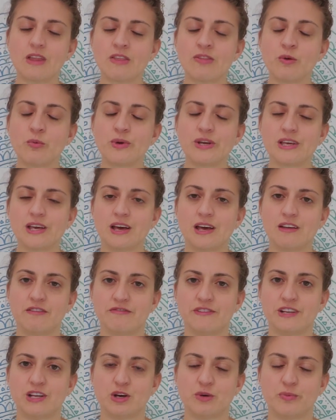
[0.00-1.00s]
the week ahead
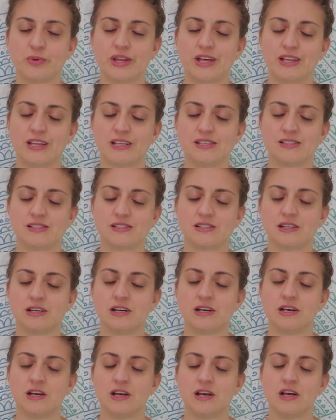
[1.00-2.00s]
video playlist.
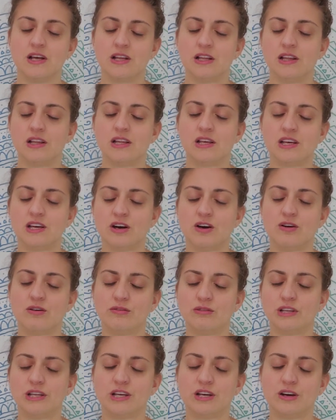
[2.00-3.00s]
Leo,
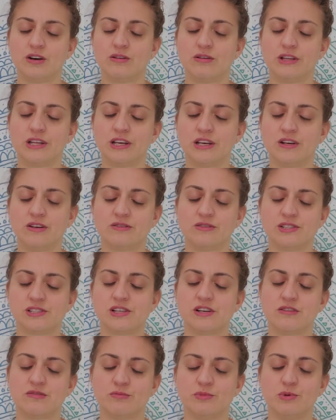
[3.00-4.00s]
Leo, Leo,
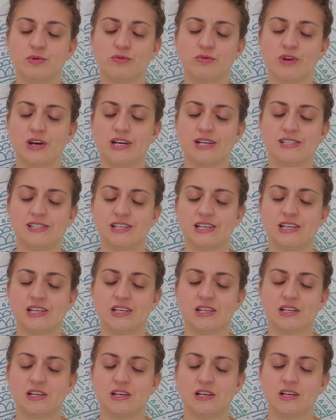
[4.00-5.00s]
sun, moon, rising,